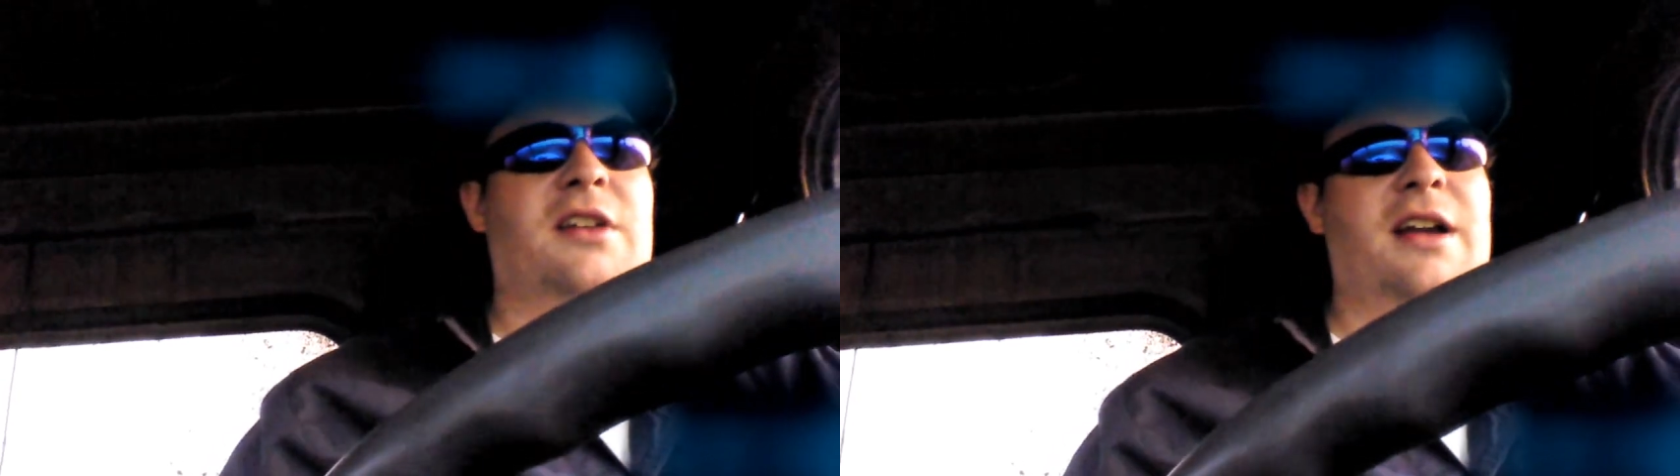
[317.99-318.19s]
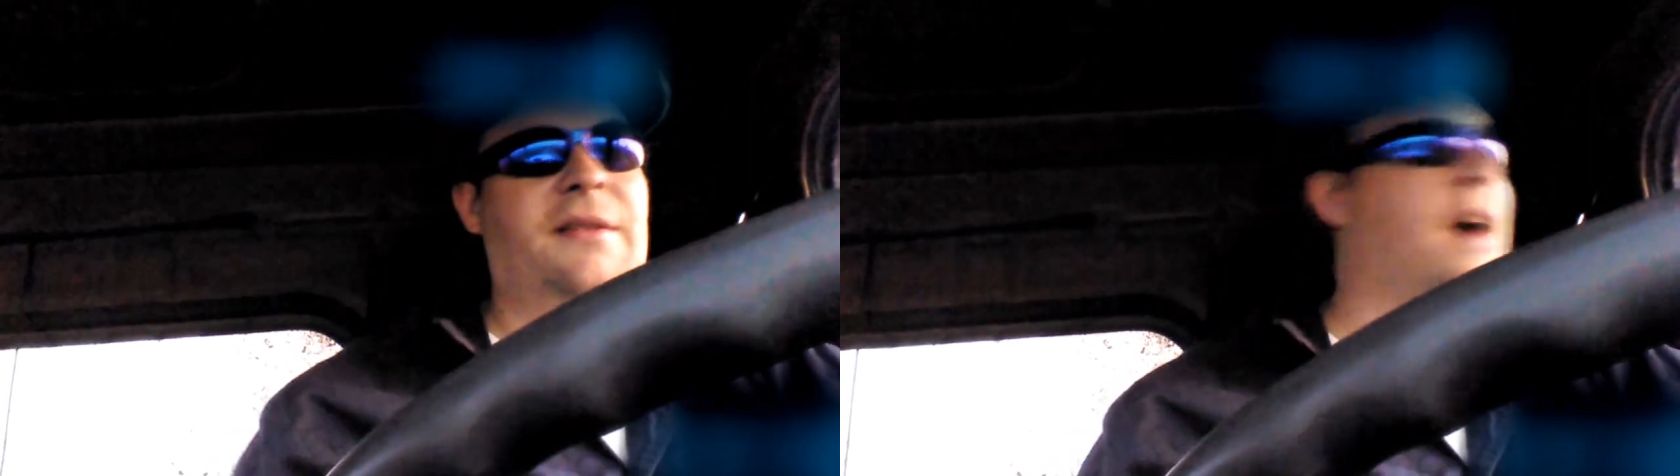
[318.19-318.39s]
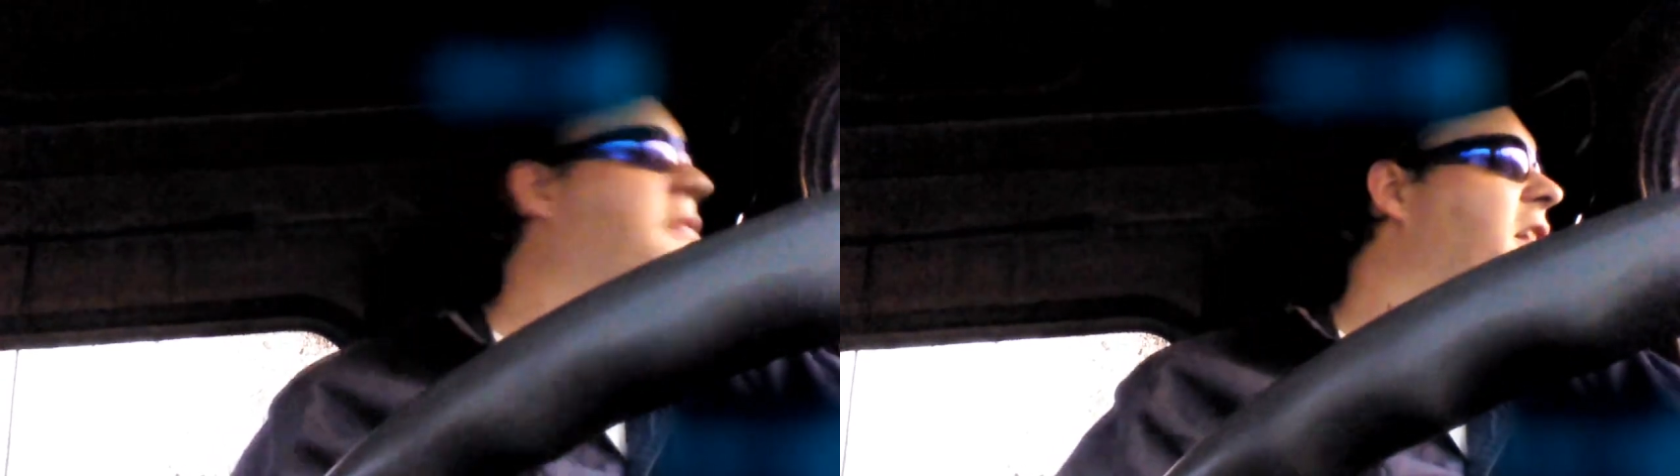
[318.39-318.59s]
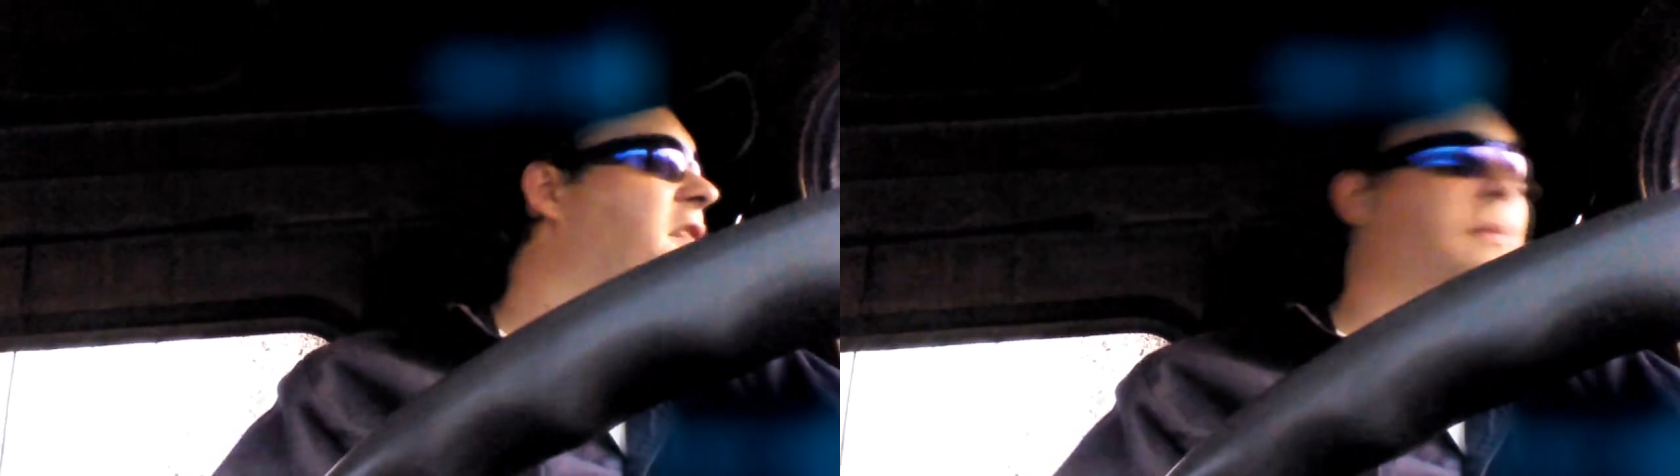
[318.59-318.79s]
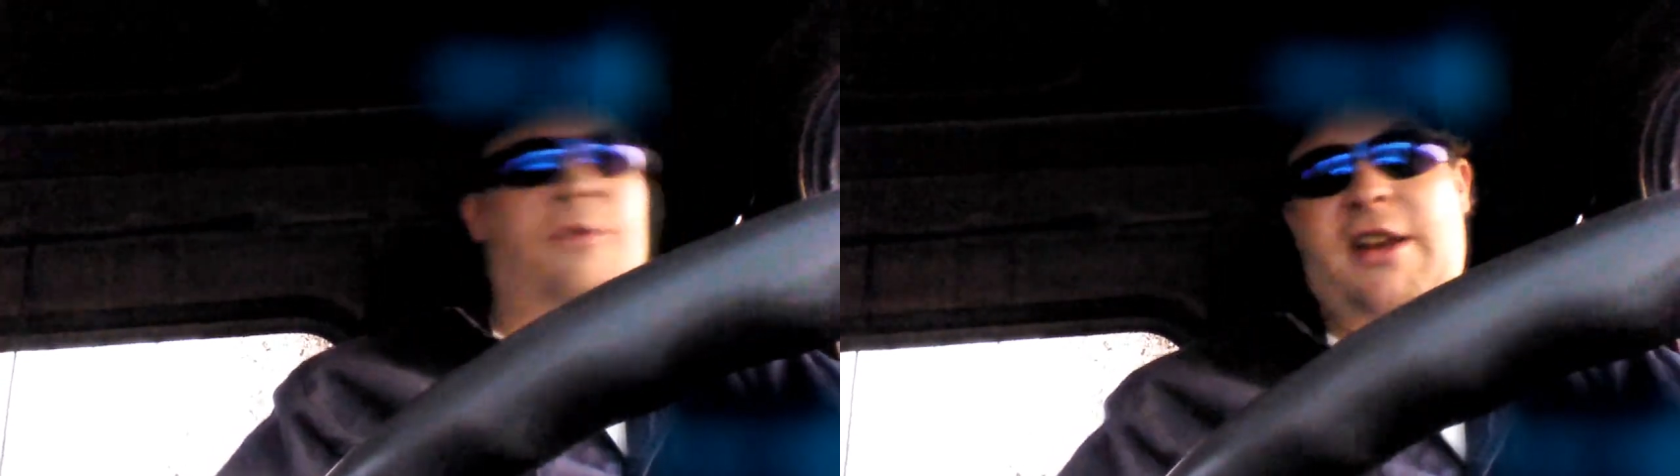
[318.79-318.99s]
I've
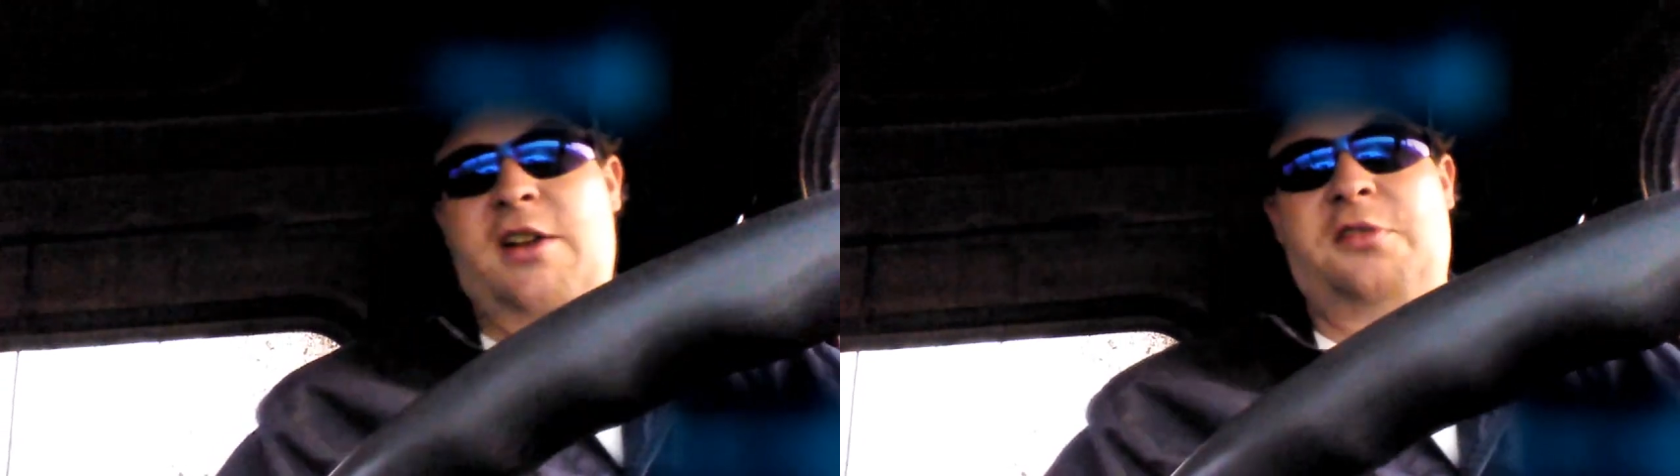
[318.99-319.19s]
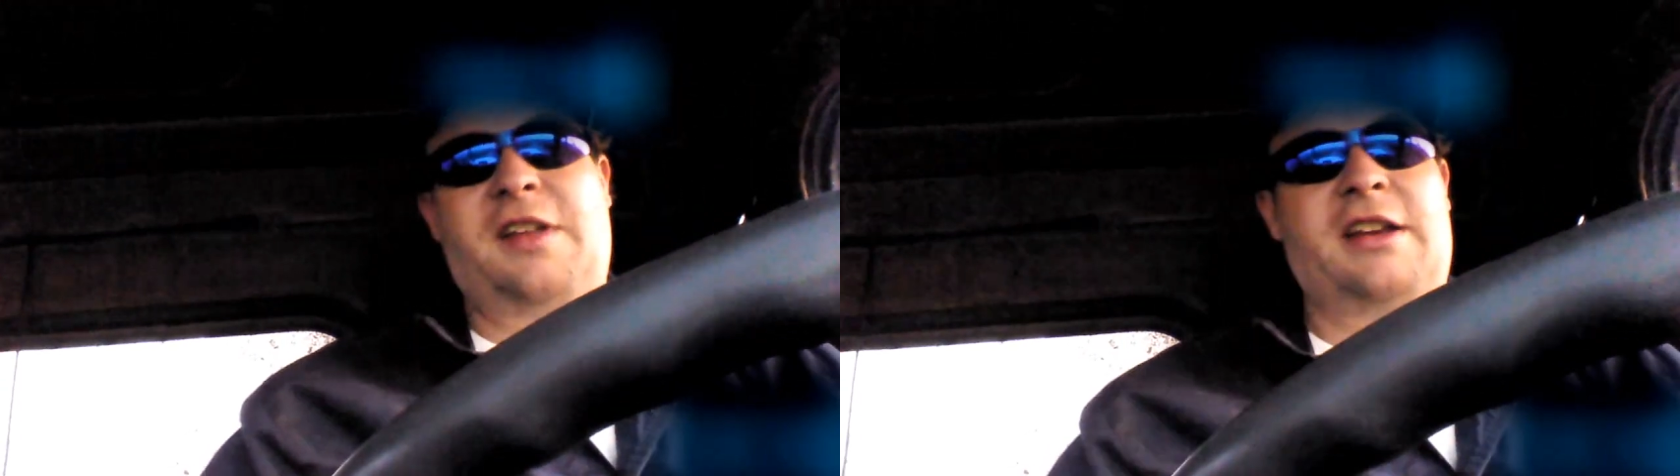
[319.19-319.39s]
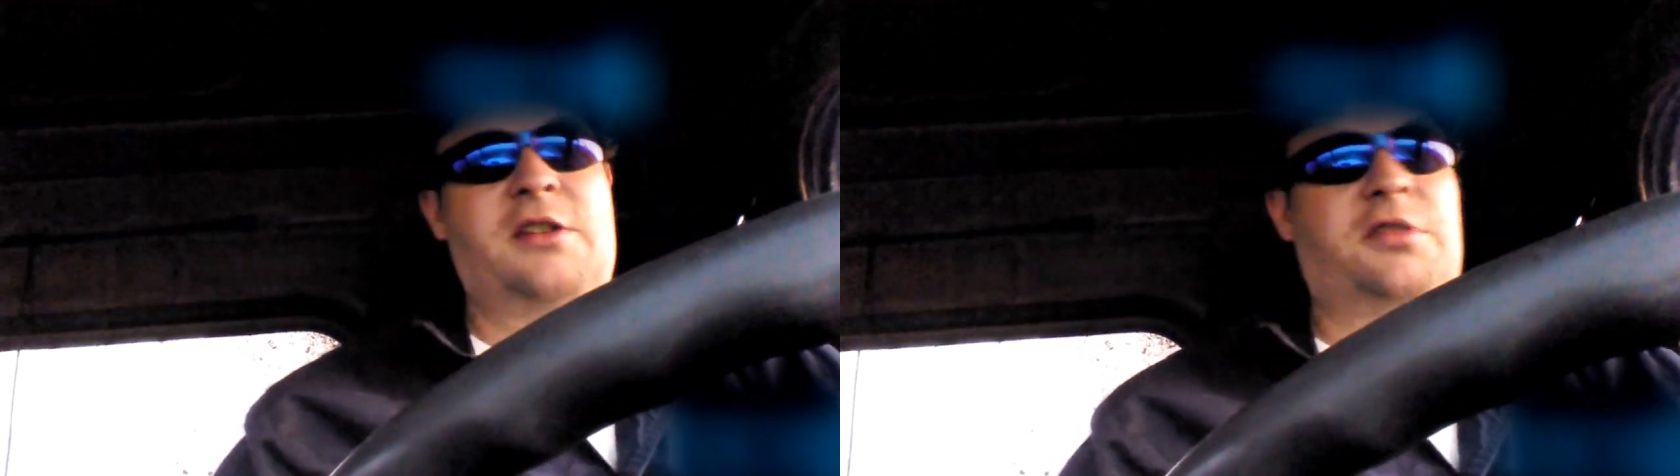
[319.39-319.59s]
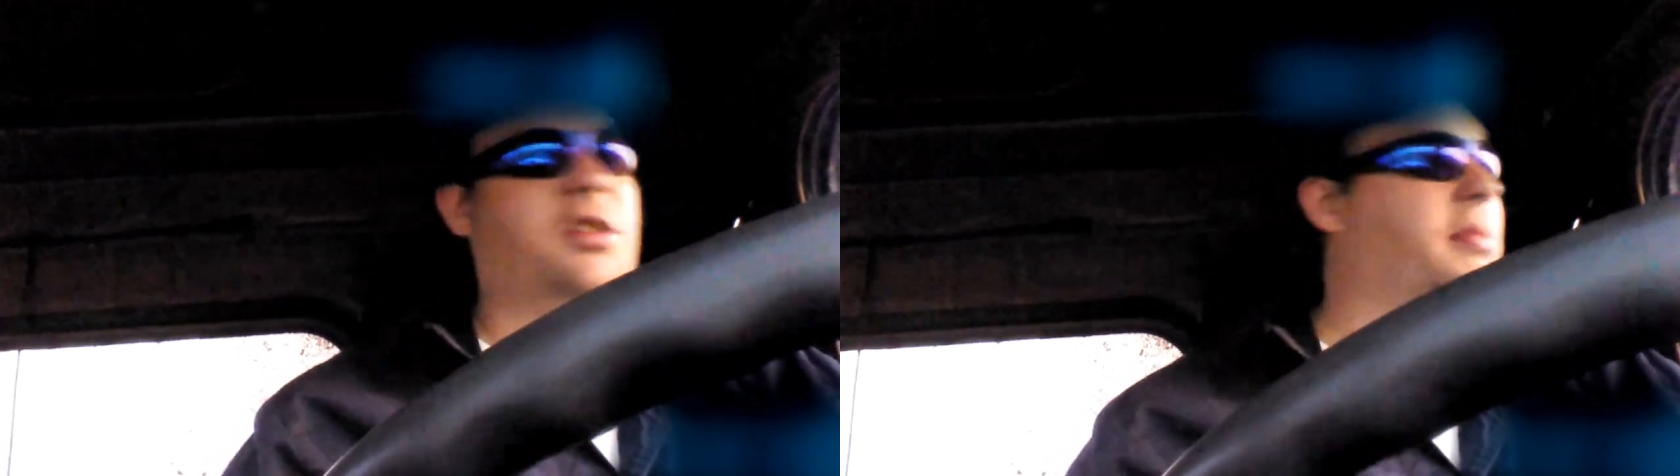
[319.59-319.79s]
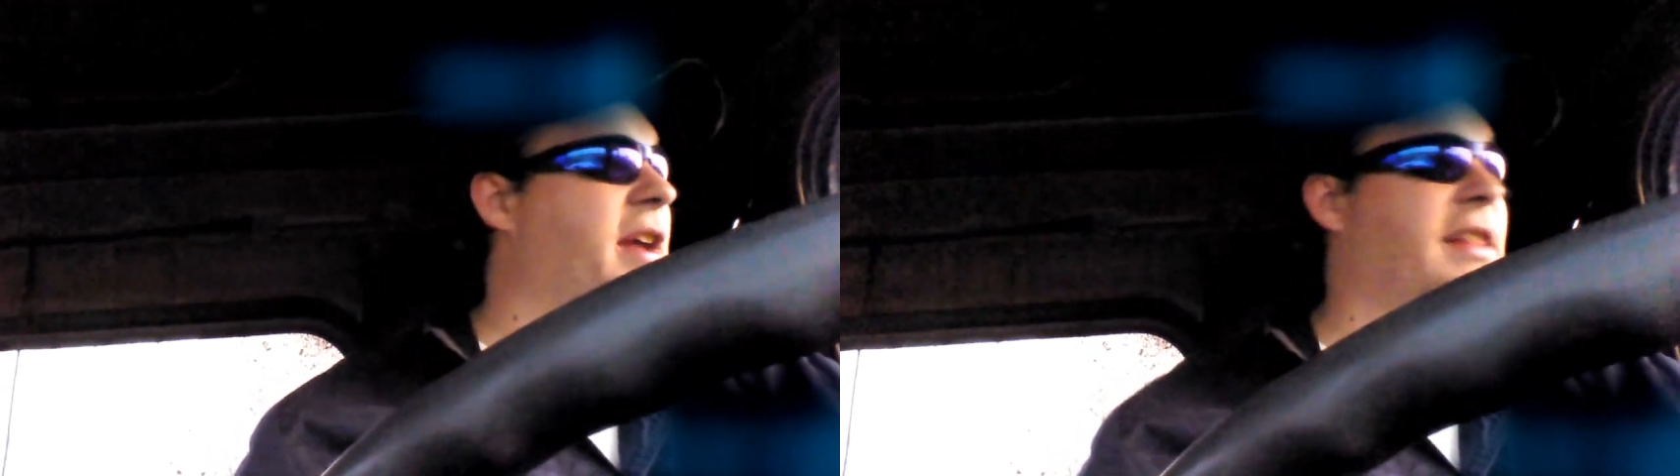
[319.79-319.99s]
seen some videos on
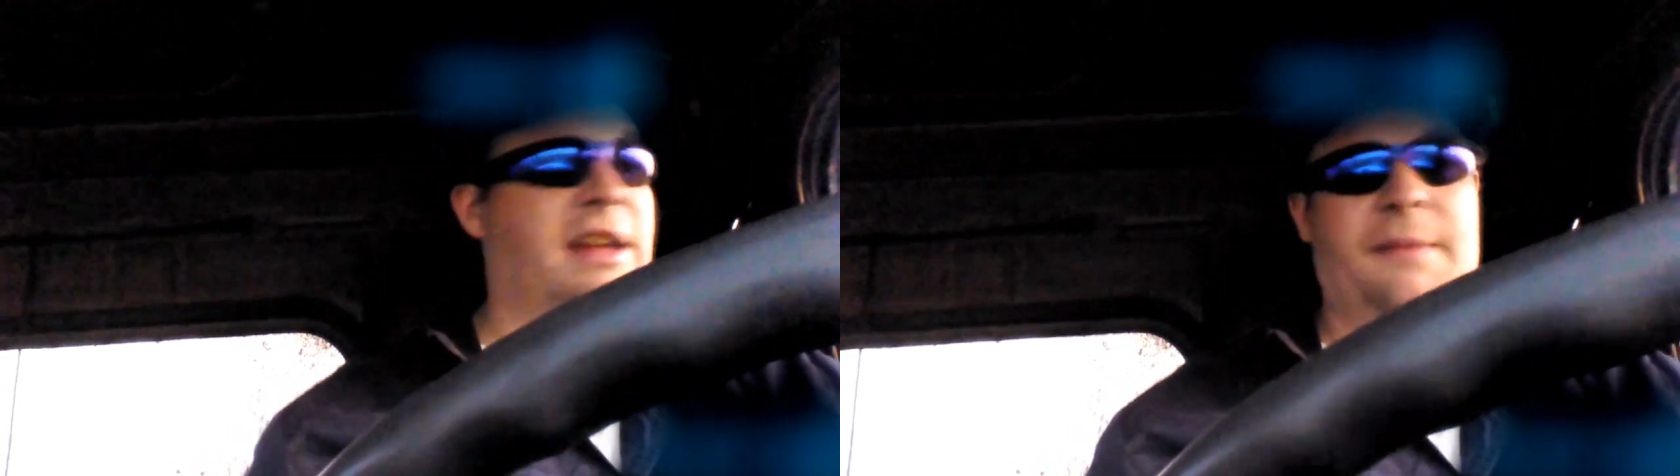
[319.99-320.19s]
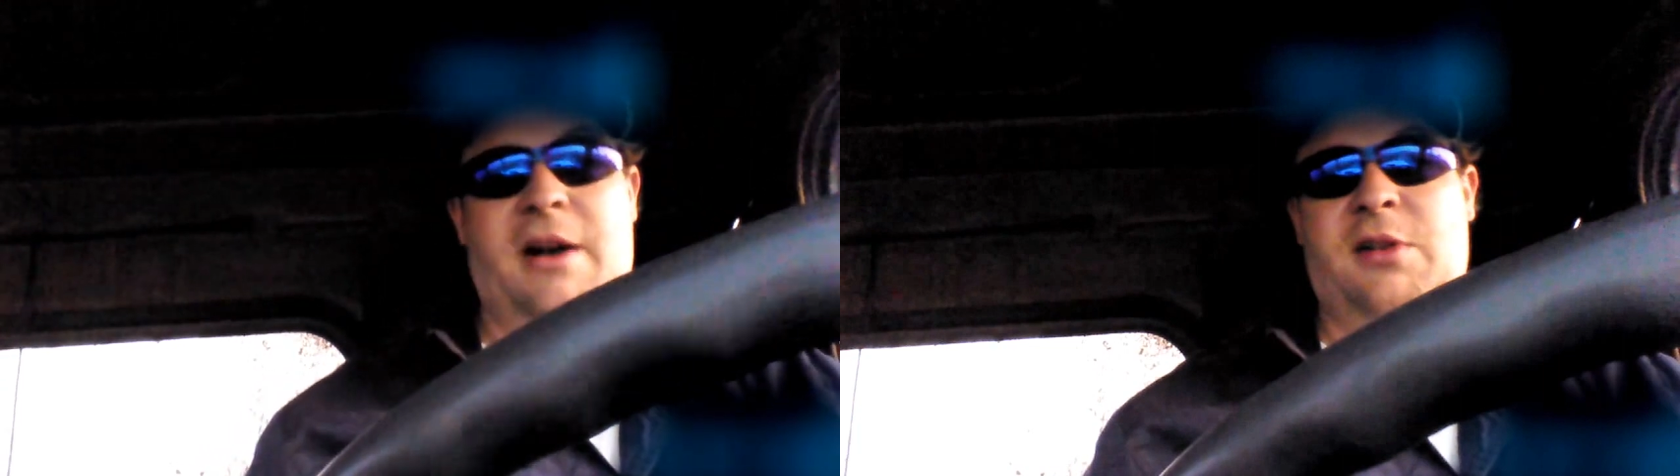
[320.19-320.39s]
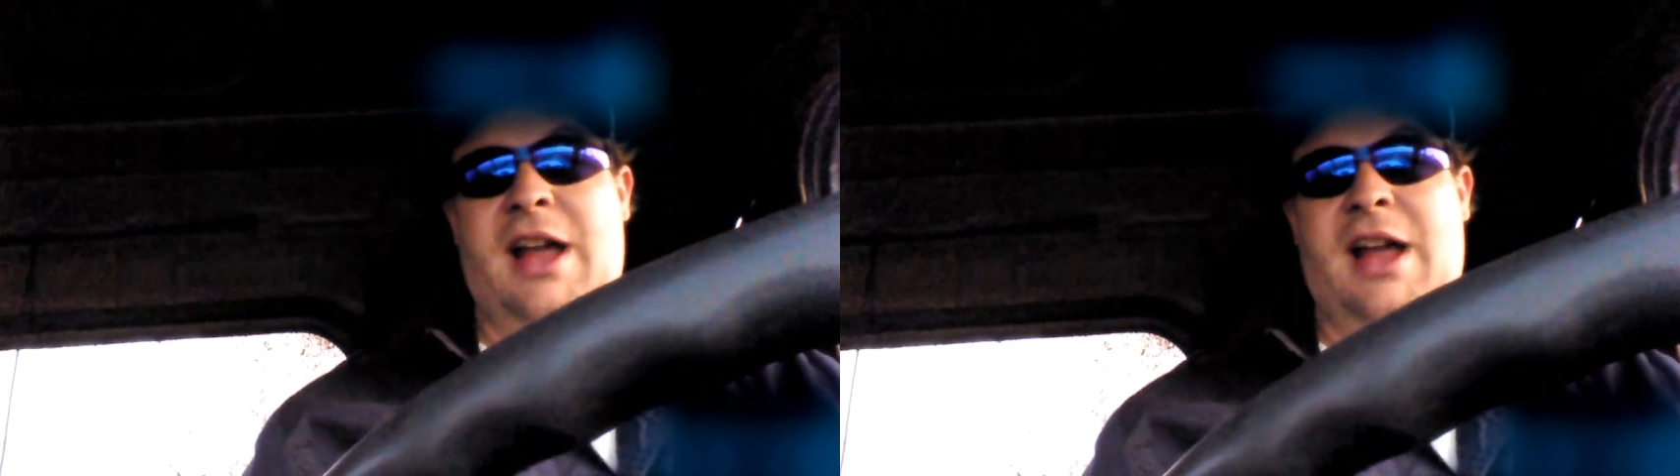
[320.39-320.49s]
YouTube lately about